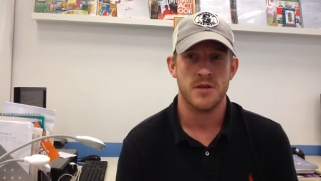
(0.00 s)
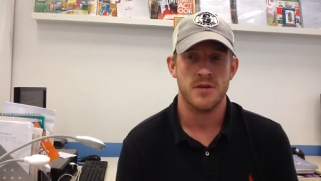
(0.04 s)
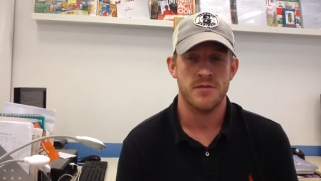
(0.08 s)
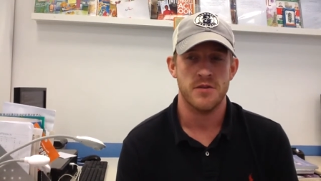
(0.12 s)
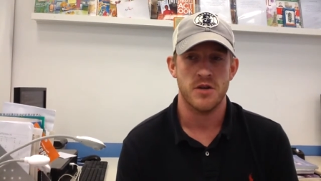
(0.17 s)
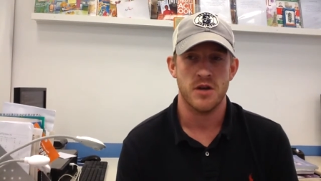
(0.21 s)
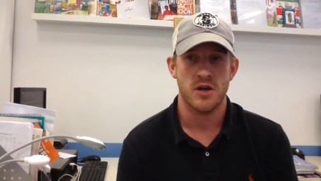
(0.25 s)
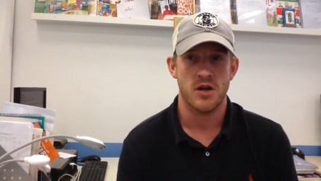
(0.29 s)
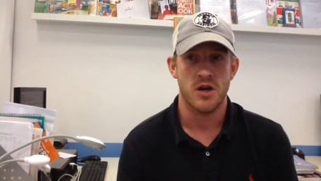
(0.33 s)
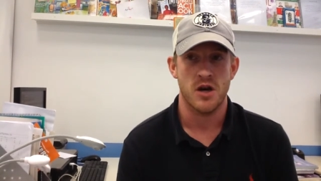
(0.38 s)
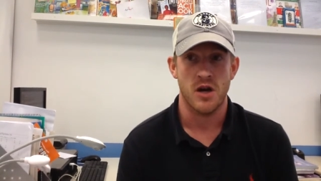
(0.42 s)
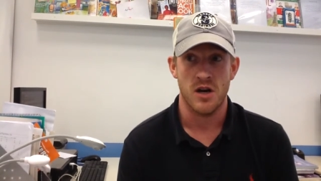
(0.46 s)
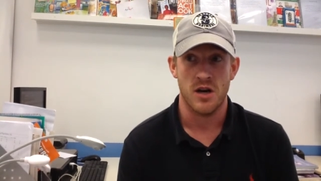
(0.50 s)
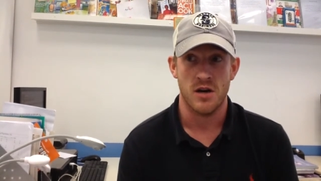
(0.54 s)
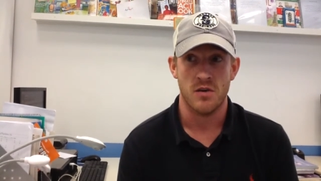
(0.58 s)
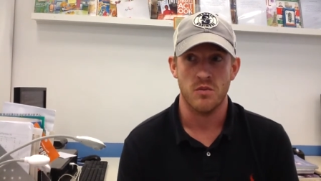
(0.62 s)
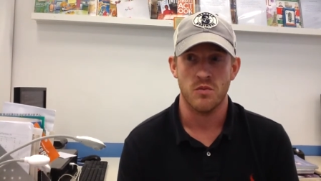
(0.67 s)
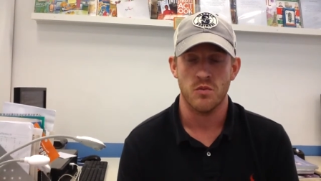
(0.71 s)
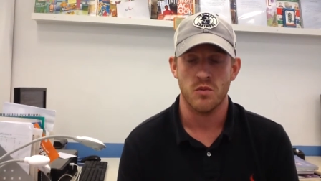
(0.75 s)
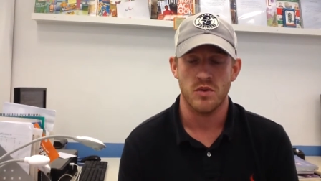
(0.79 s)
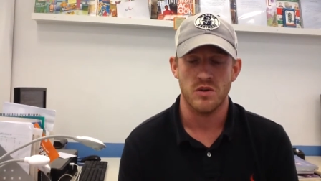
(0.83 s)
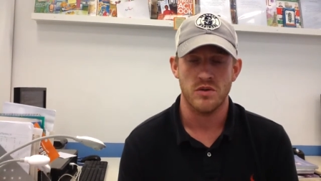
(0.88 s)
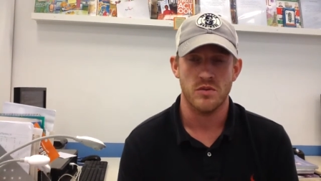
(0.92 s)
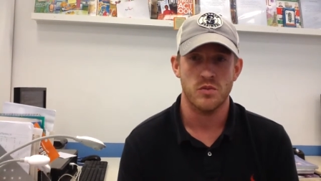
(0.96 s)
their car,
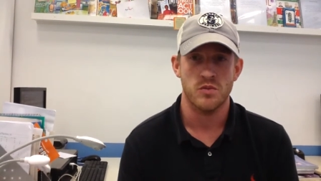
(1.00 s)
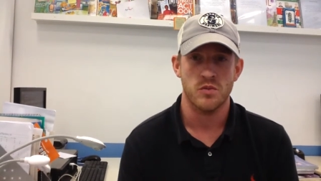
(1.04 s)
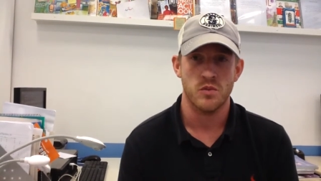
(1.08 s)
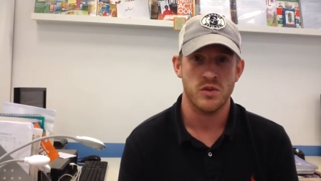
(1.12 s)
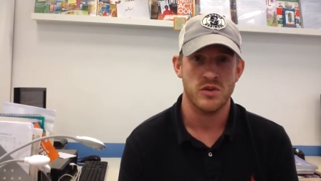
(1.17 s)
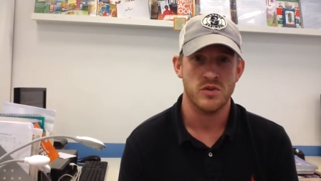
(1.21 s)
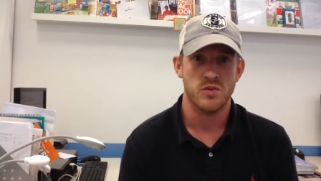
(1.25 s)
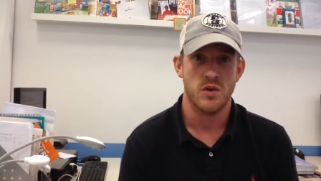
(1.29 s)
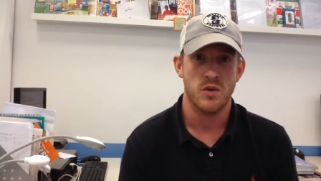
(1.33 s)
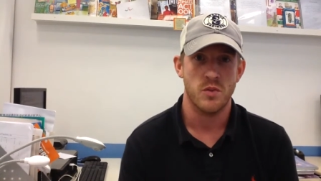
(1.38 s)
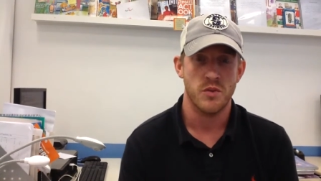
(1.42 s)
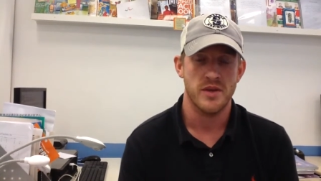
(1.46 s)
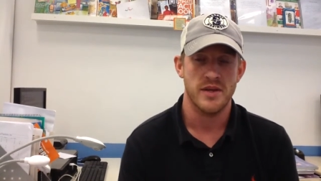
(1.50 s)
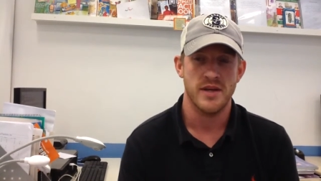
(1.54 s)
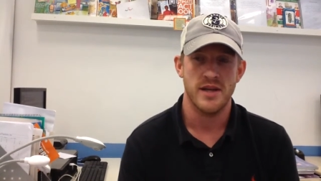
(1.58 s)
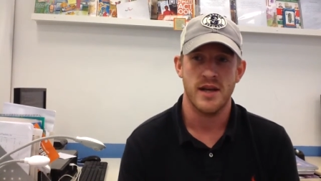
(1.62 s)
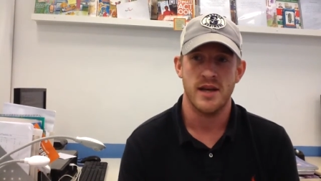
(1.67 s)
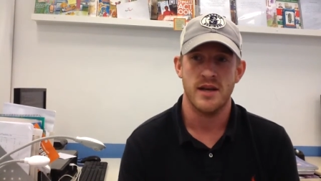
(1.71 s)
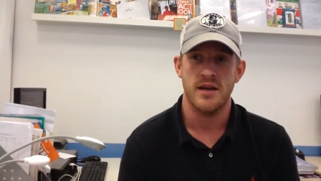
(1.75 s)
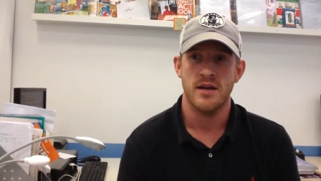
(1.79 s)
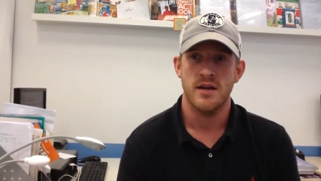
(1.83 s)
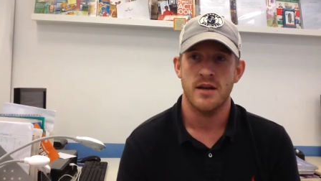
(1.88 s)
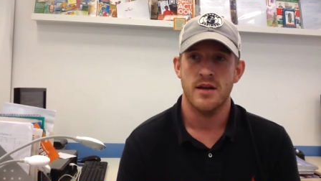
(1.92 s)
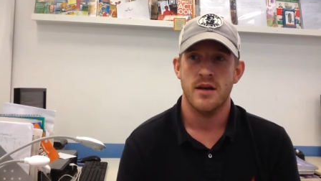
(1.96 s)
which what we
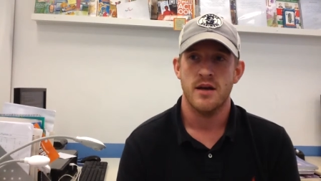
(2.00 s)
did.